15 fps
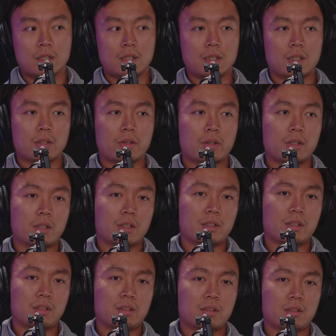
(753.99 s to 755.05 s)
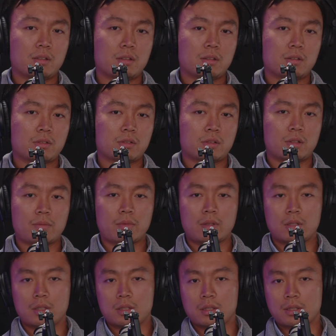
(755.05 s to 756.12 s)
I think
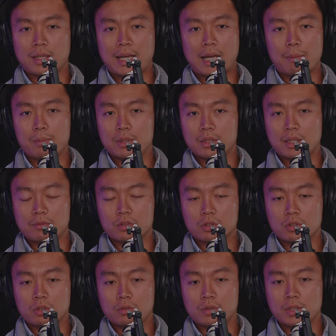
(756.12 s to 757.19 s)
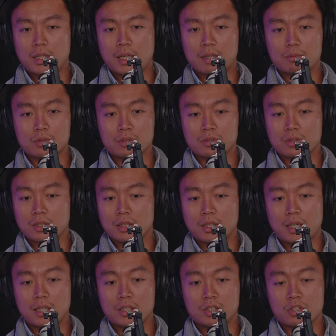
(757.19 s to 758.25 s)
something happened after COVID. I'm just like,
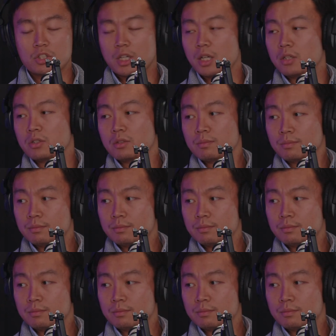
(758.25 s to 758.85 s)
I need a change.